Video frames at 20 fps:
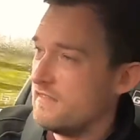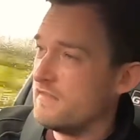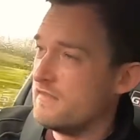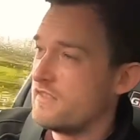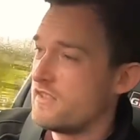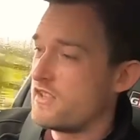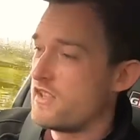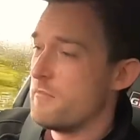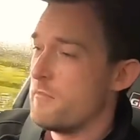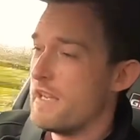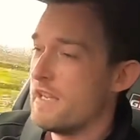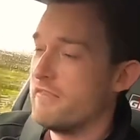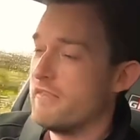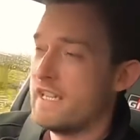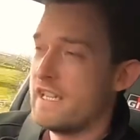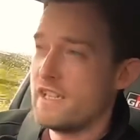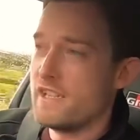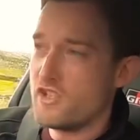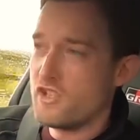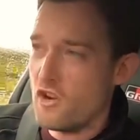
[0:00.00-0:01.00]
Just the
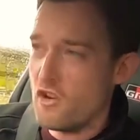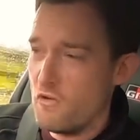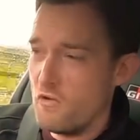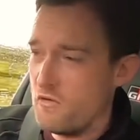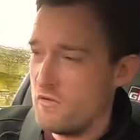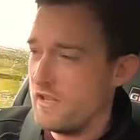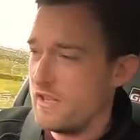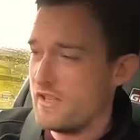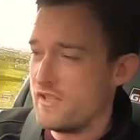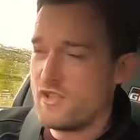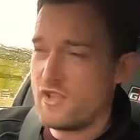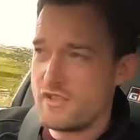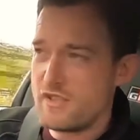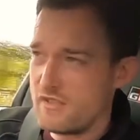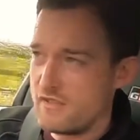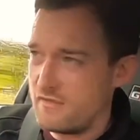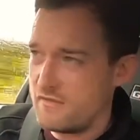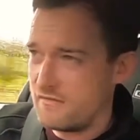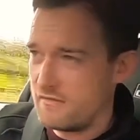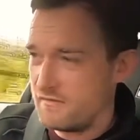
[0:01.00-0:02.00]
mid-range go is just
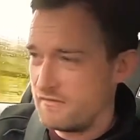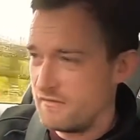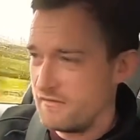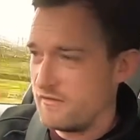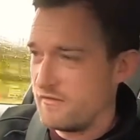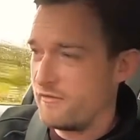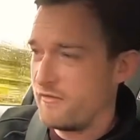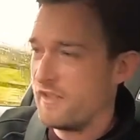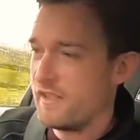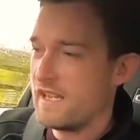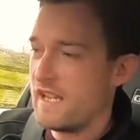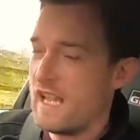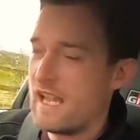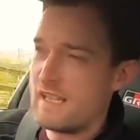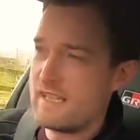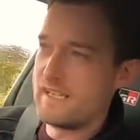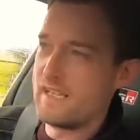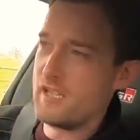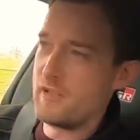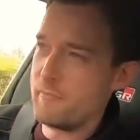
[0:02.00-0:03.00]

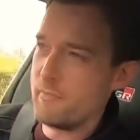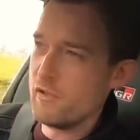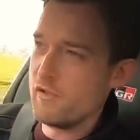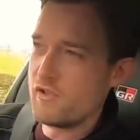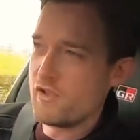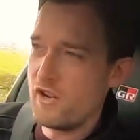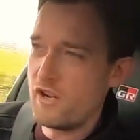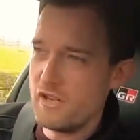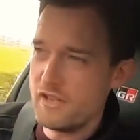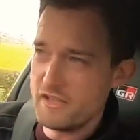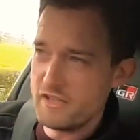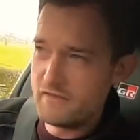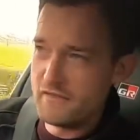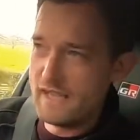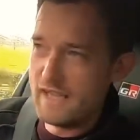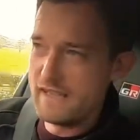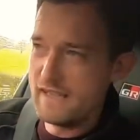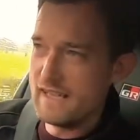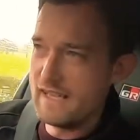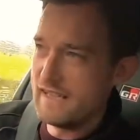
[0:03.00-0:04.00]
fantastic. It pulls hard to the
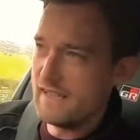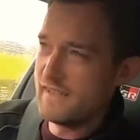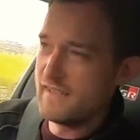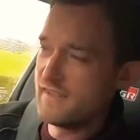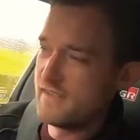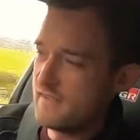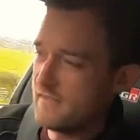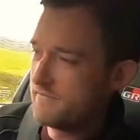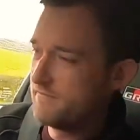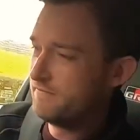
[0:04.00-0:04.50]
red line. It's